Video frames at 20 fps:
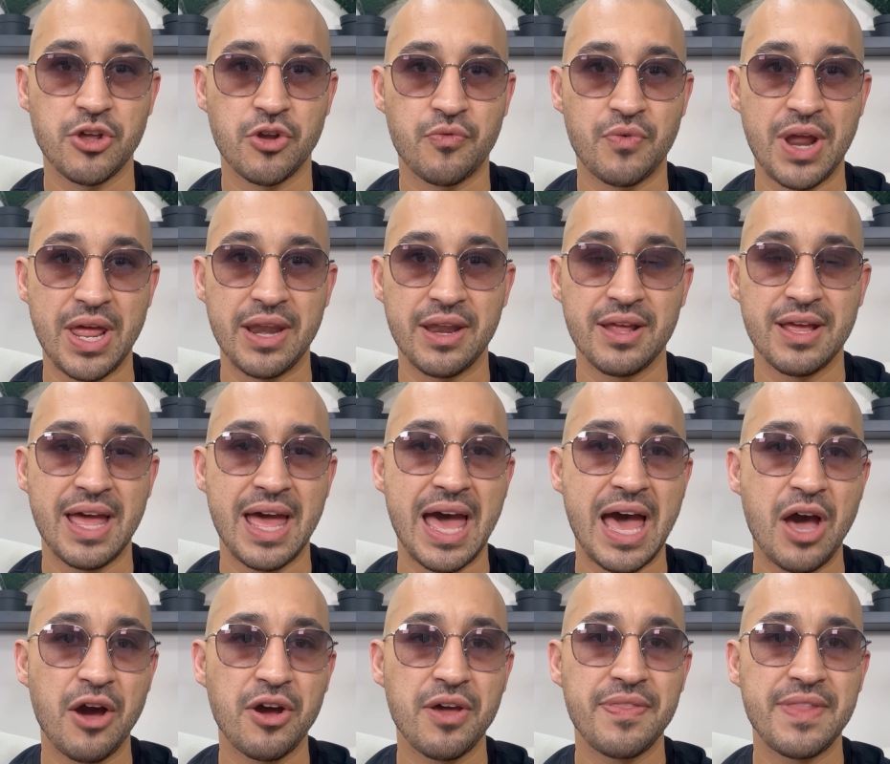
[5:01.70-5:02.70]
on rent?
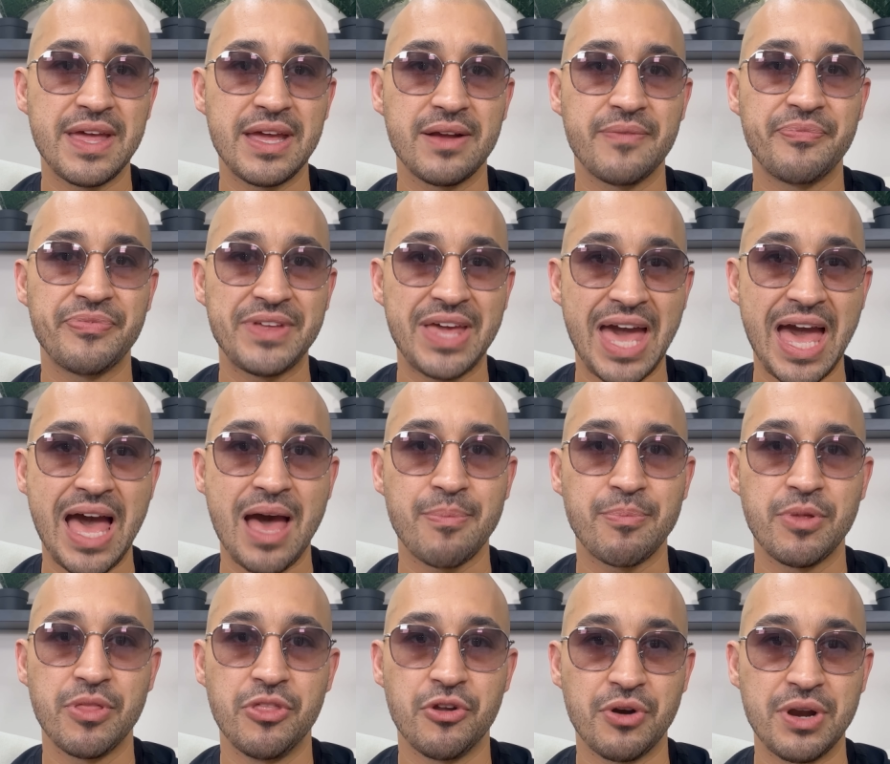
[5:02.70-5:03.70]
how can they
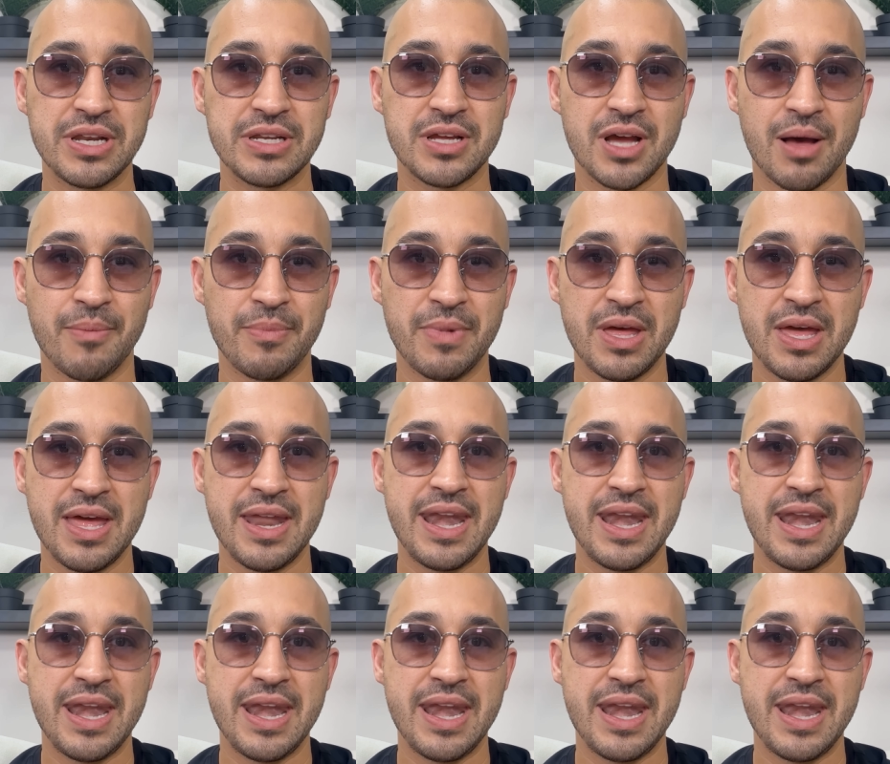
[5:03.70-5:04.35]
cap their income?